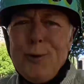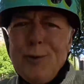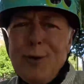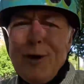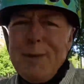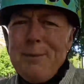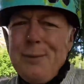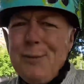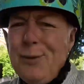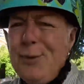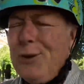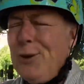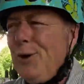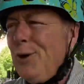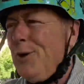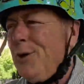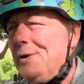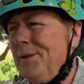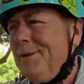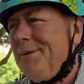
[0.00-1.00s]
want more.
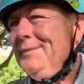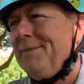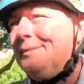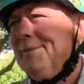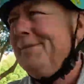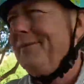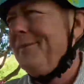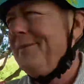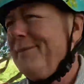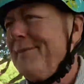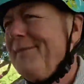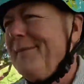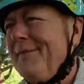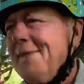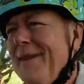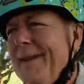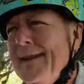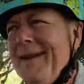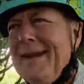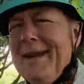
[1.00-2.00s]

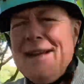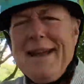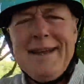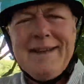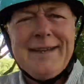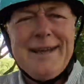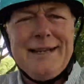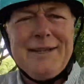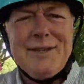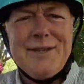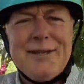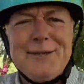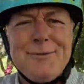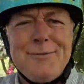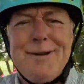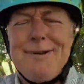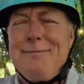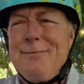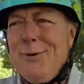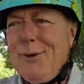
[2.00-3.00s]
They just
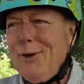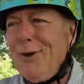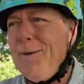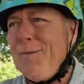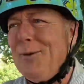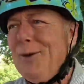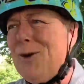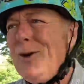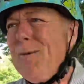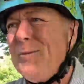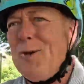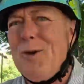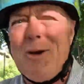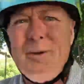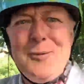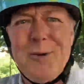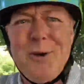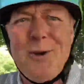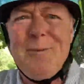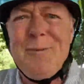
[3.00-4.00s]
want
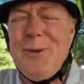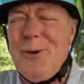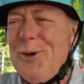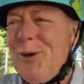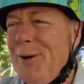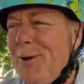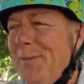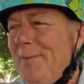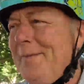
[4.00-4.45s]
more.